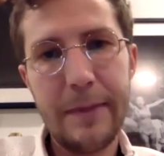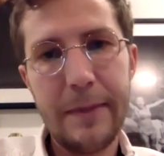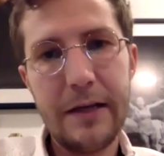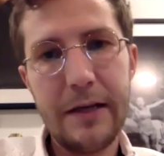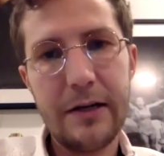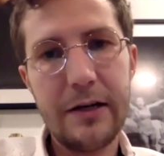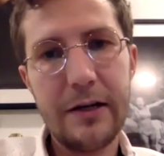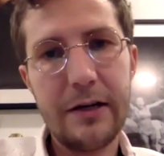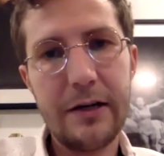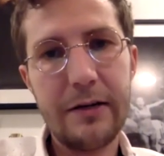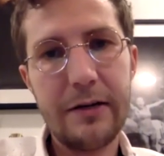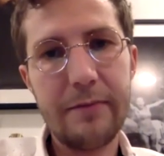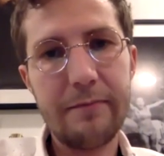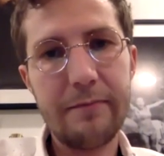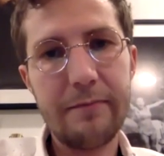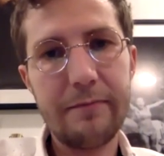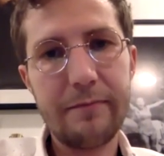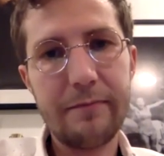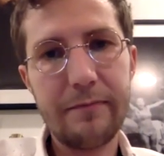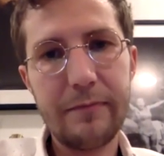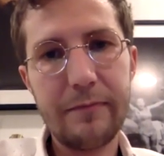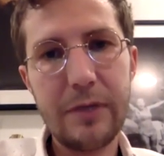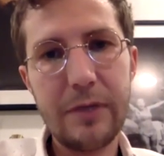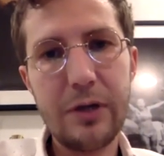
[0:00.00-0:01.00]

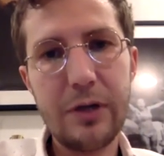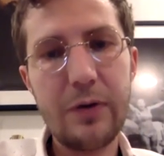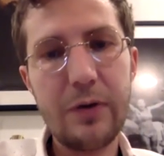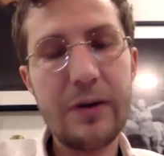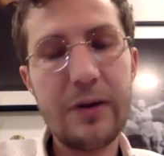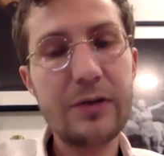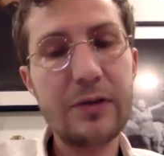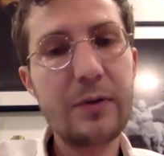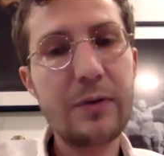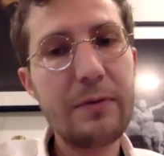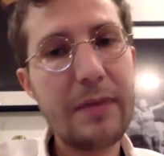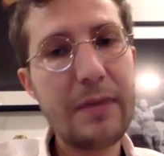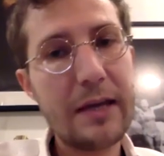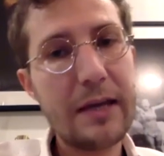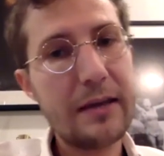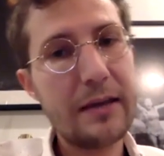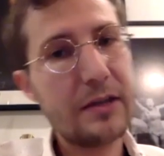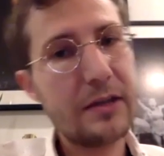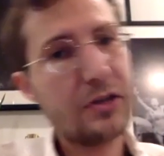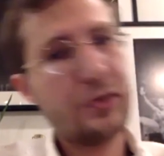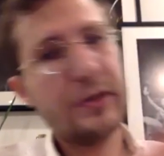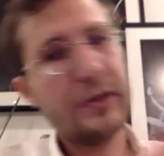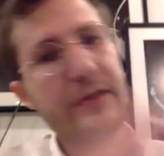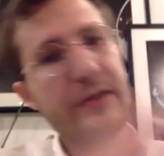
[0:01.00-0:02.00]
As we make
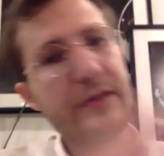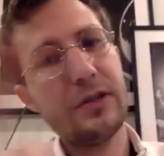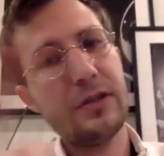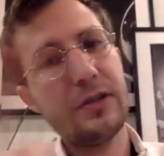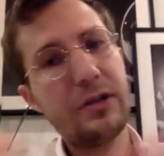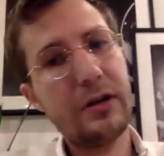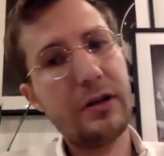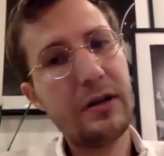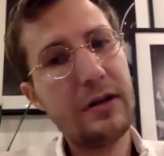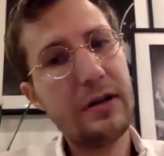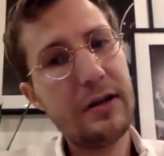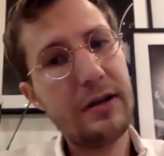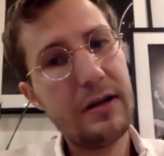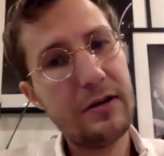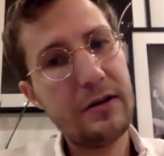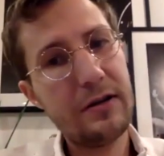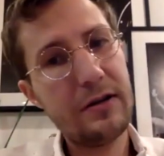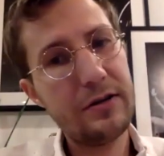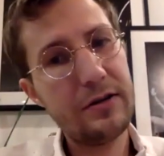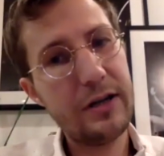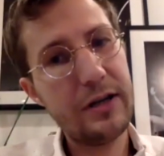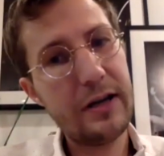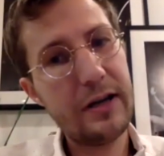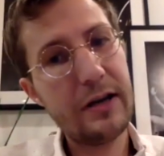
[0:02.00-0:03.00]
this transition in
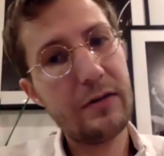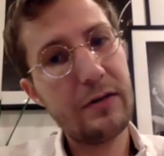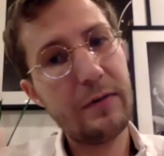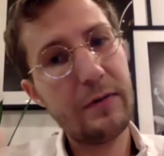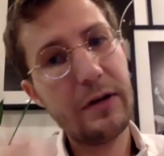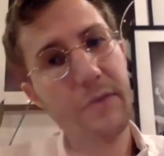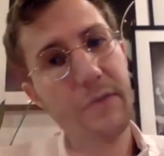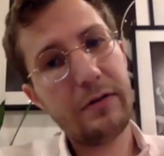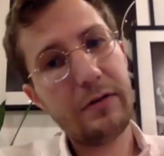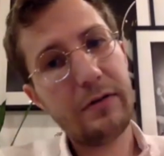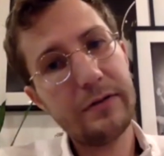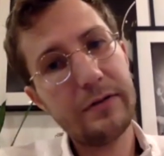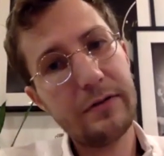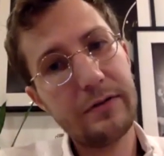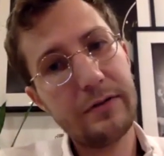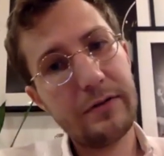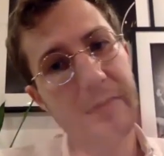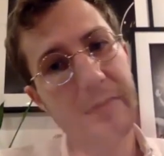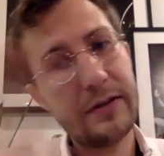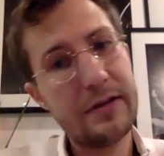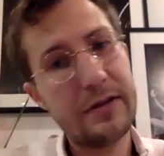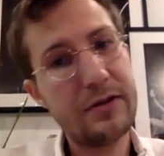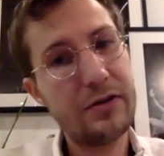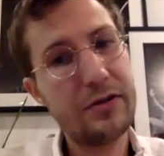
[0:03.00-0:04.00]
energy, how do we also
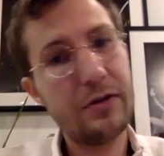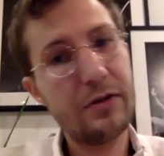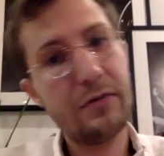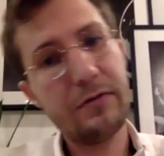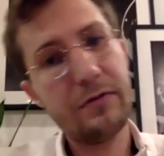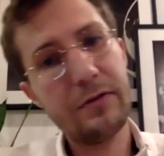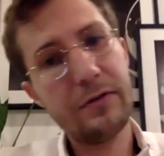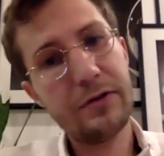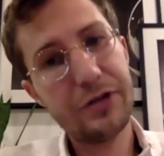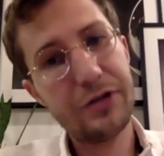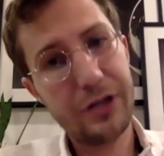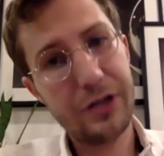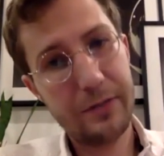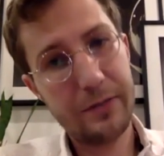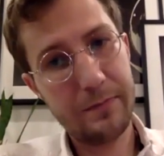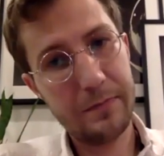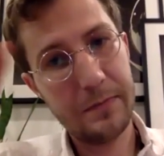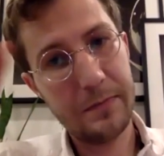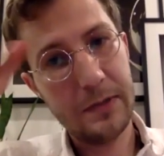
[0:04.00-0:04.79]
transition ownership?